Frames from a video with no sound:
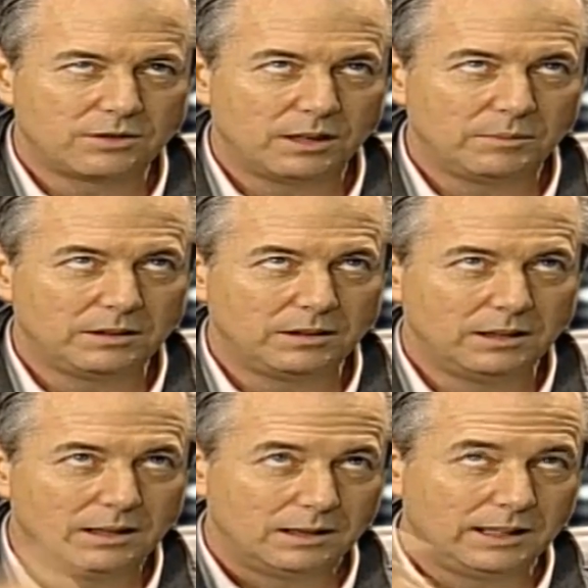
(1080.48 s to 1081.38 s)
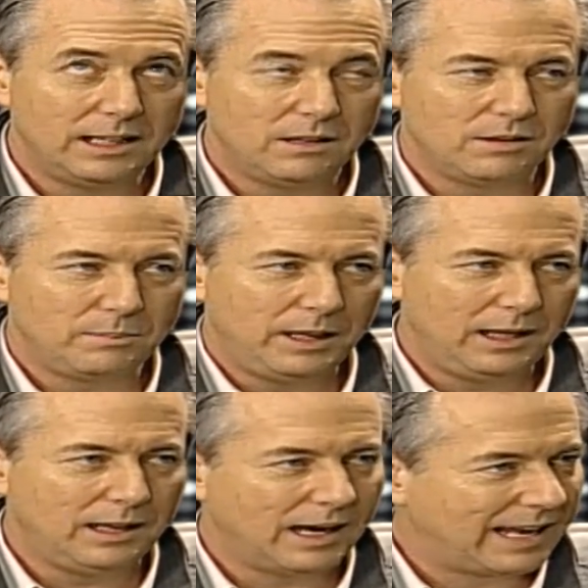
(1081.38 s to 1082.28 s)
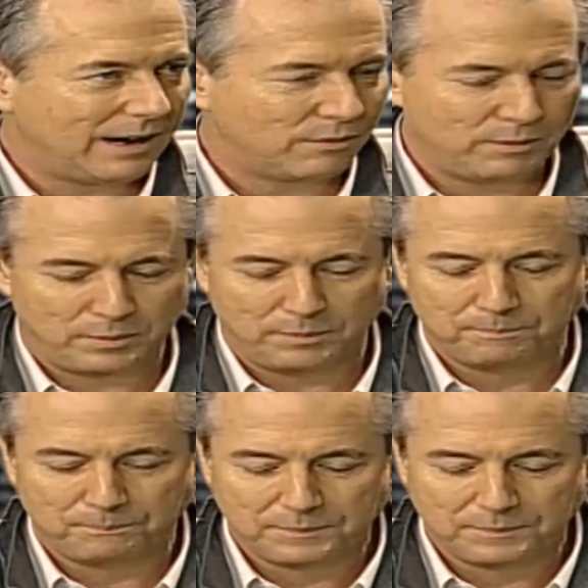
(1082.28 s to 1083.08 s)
in trouble. Lean on me. I can't remember.